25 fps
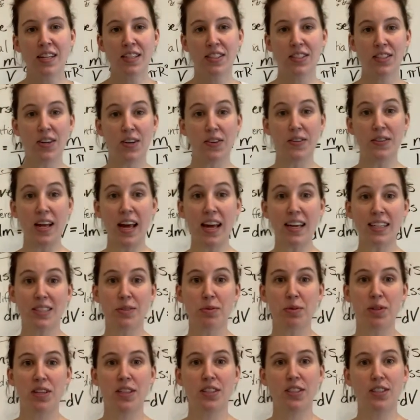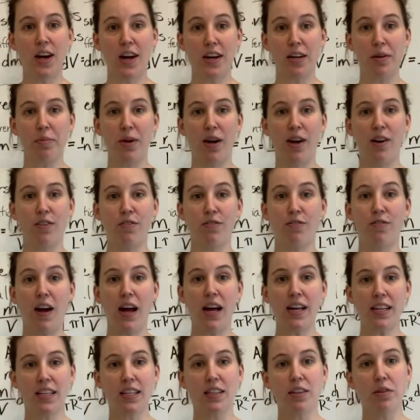So next we're going to talk about
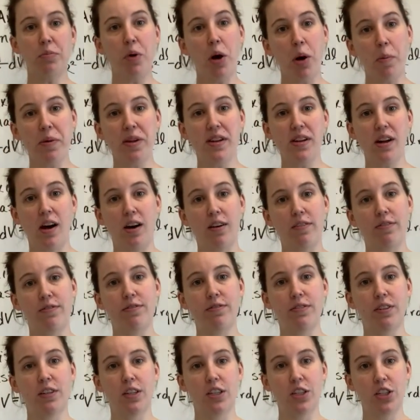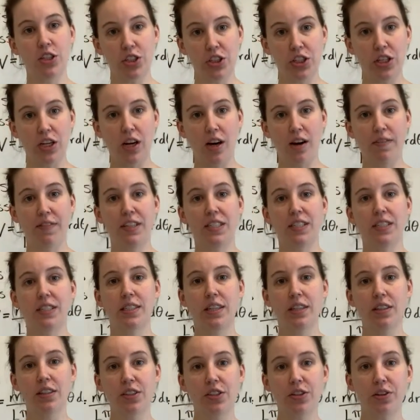finding the moment of inertia of a
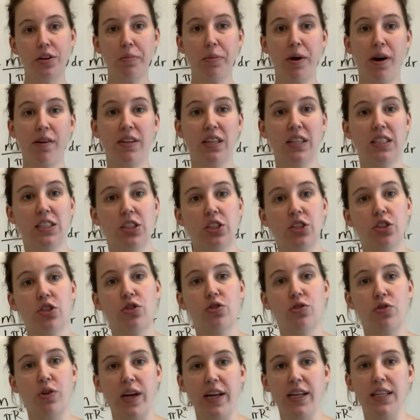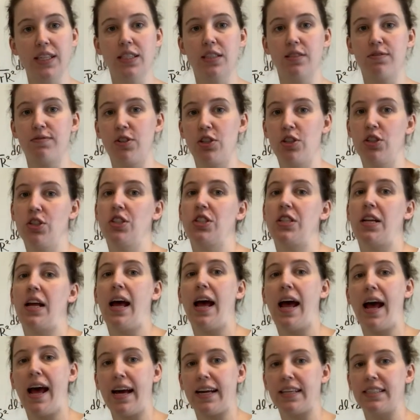cylinder about its transverse
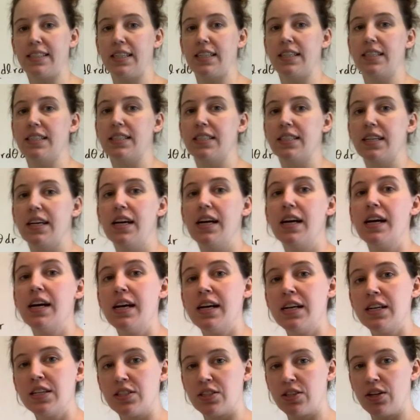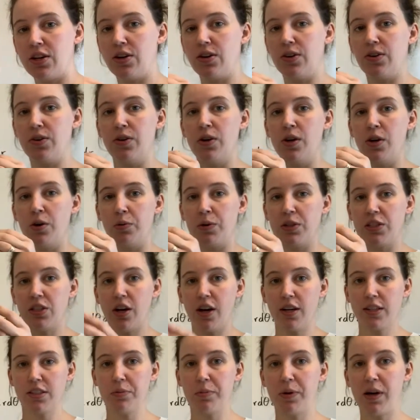axis. So we
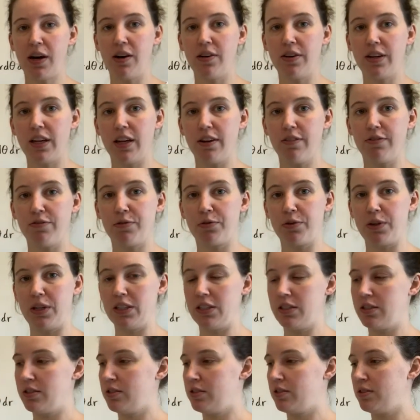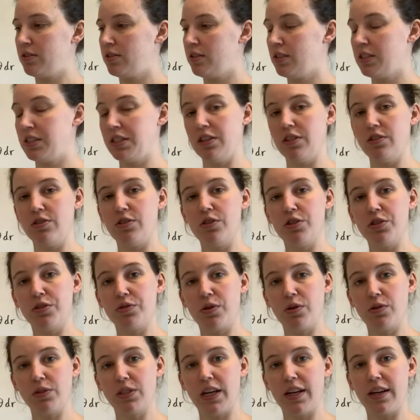talked about if the cylinder is
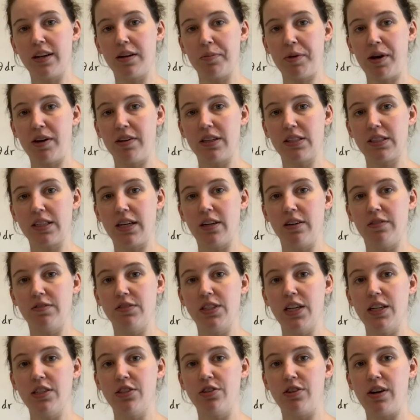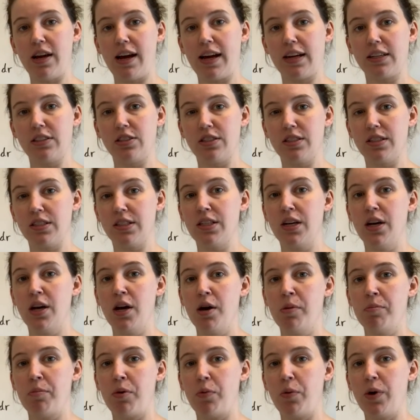rotating about its kind of center axis,
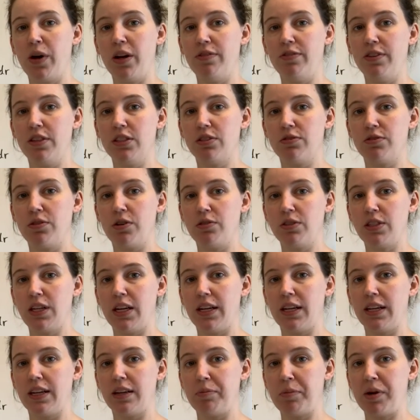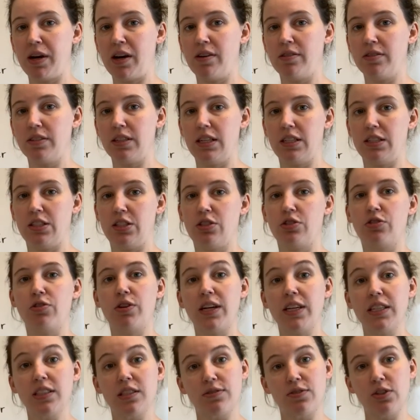but what if it's rotating about its
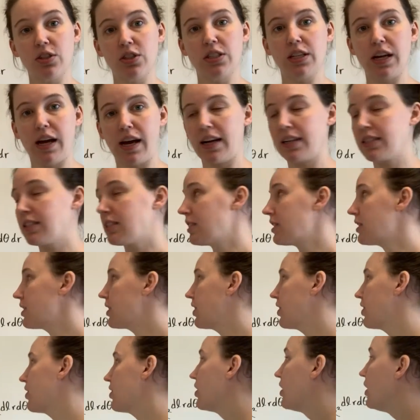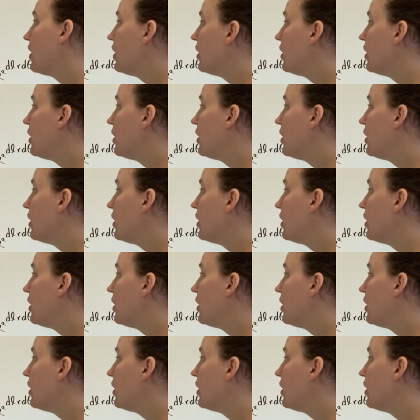transverse axis here?